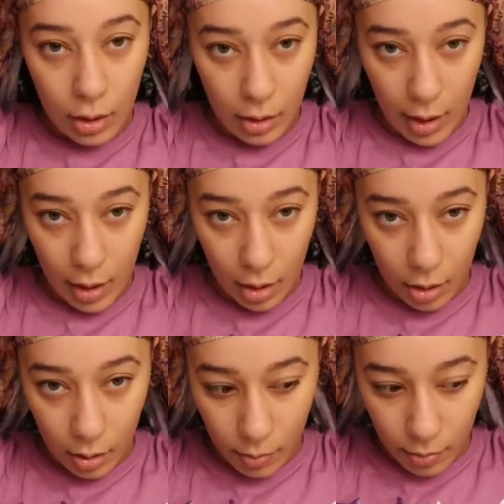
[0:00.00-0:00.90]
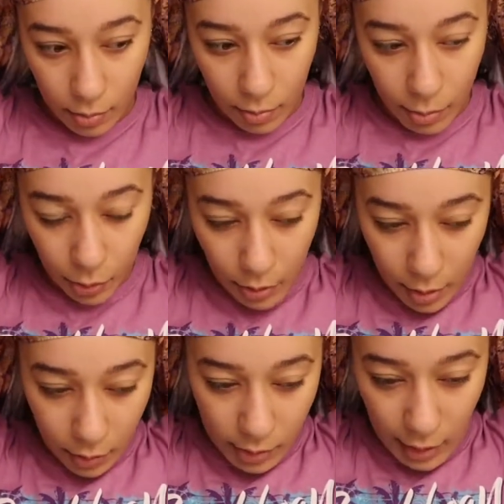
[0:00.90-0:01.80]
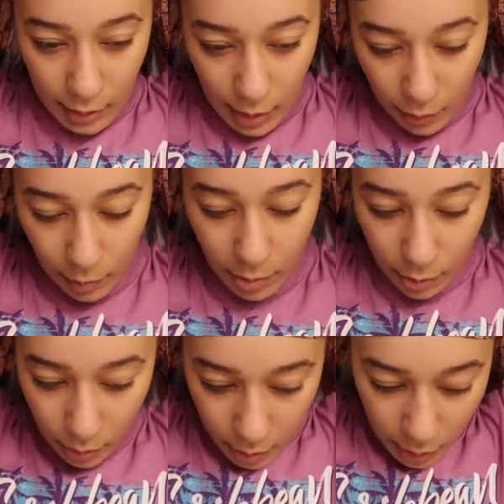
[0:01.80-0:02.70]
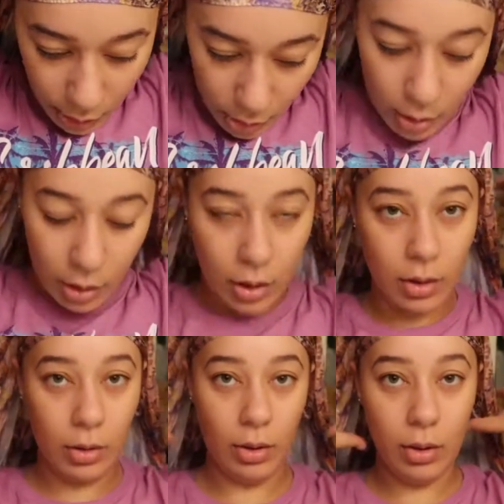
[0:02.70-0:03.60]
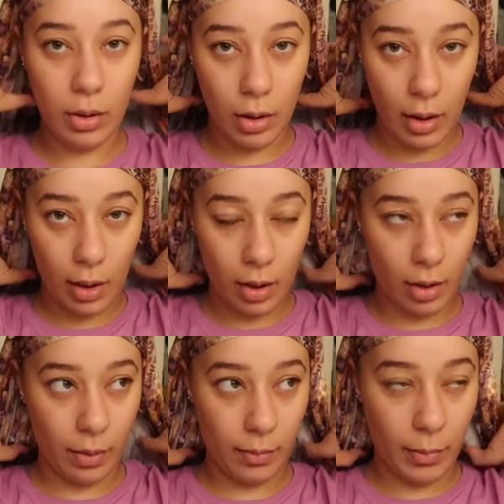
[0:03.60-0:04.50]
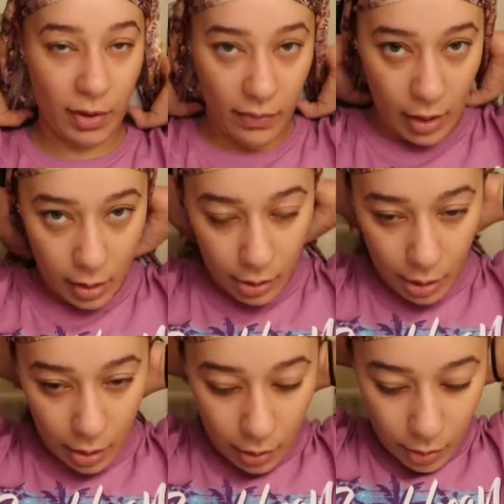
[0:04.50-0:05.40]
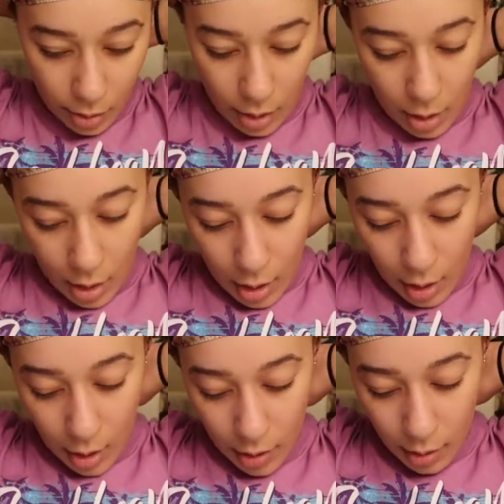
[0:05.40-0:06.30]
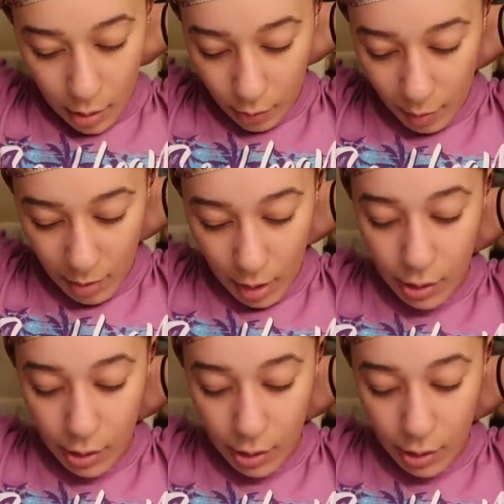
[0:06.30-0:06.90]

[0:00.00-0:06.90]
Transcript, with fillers: that um both of those things that we put on, the the the um Aveda gel and the Cream of